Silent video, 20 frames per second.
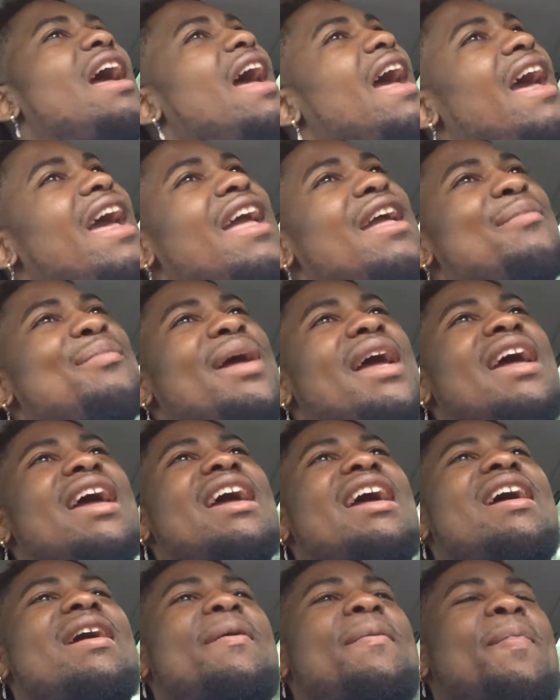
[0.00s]
hey
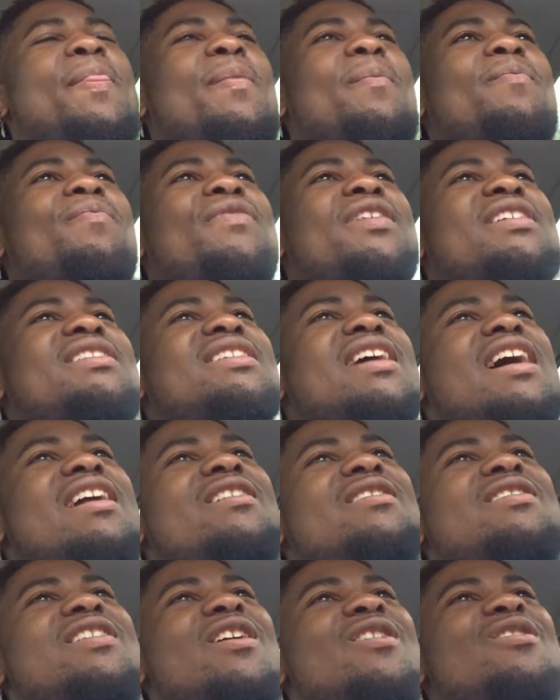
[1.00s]
man, it's time
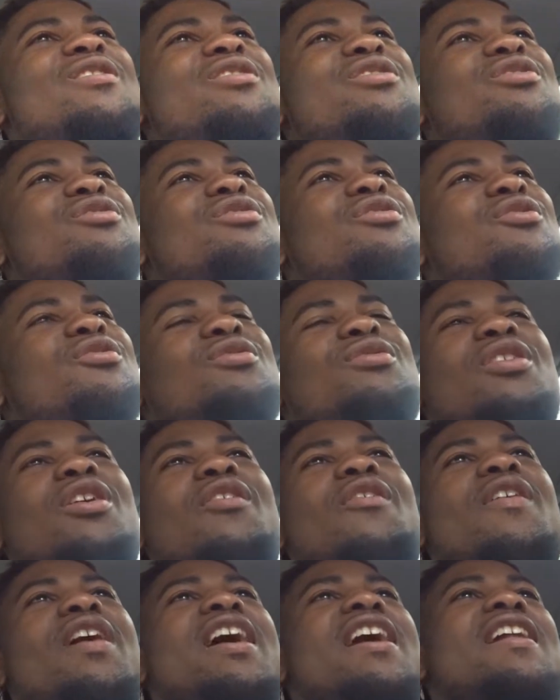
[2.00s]
to turn up YouTube.
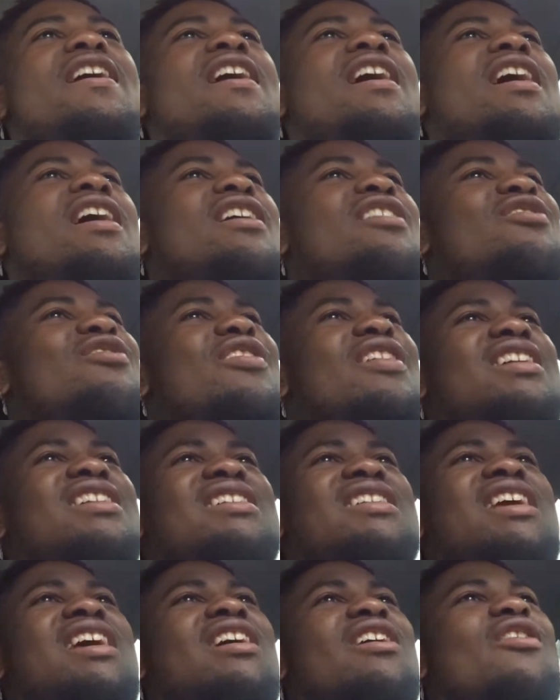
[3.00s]
Go ahead and, you know what I'm
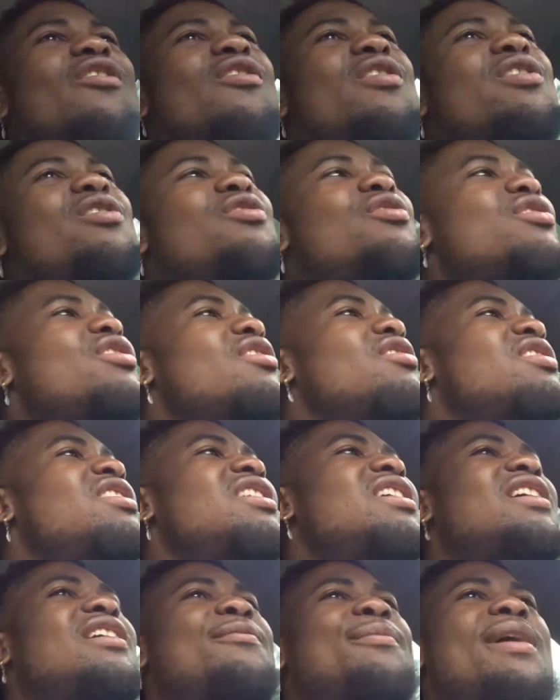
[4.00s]
saying? Go ahead and do your
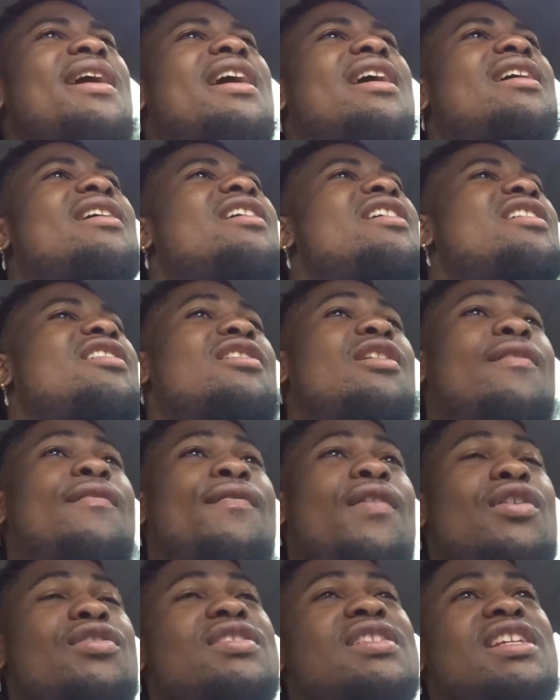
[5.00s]
shit, man. Because the
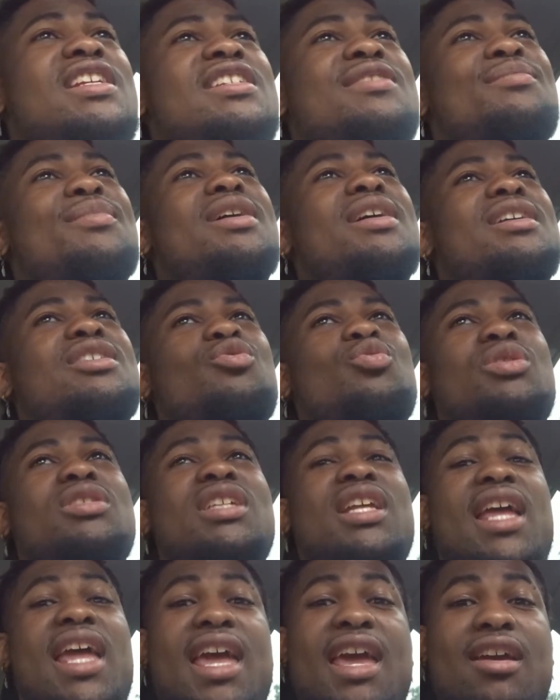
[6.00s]
first 6 months was
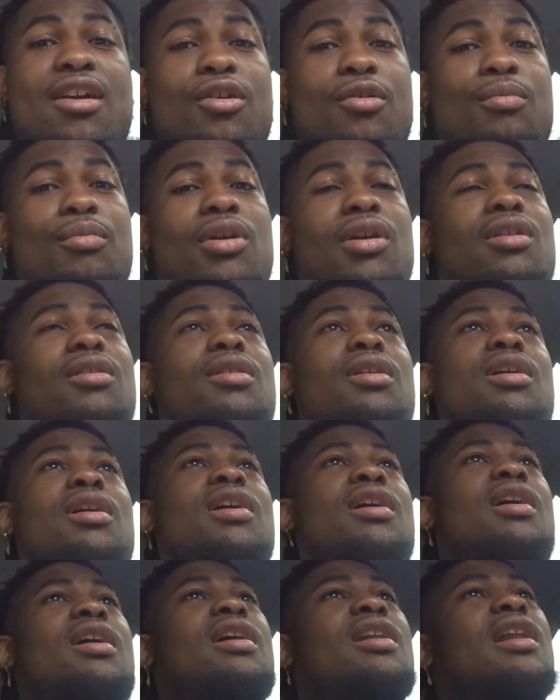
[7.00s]
hell, bro.
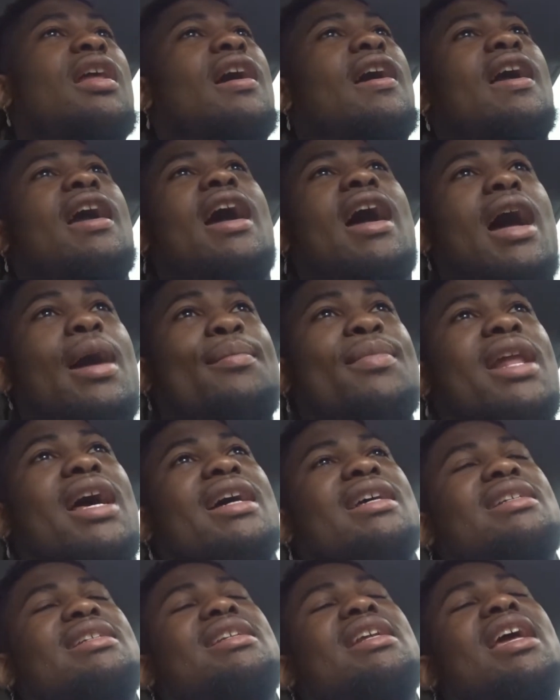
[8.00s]
Like, I'm
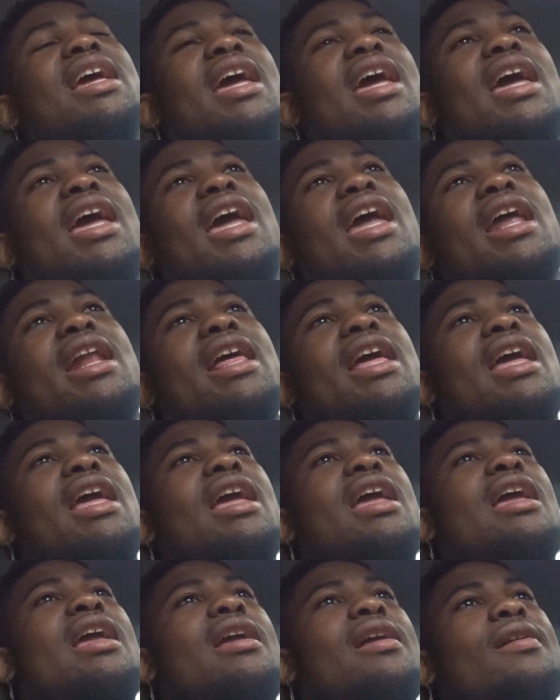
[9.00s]
not seeing
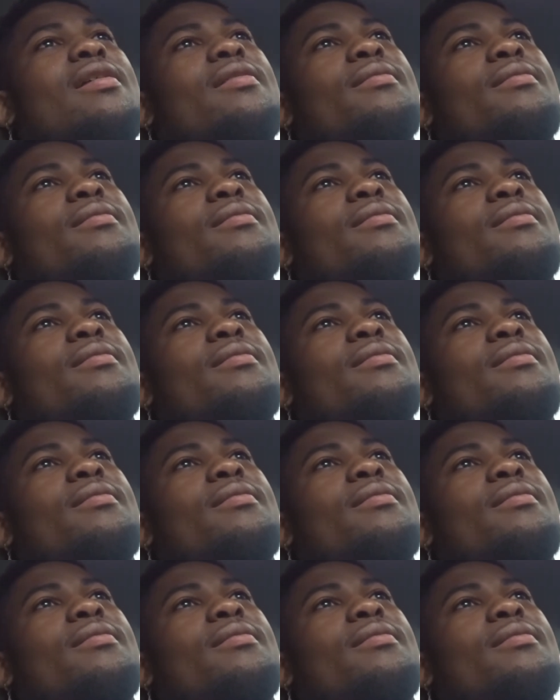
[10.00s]
any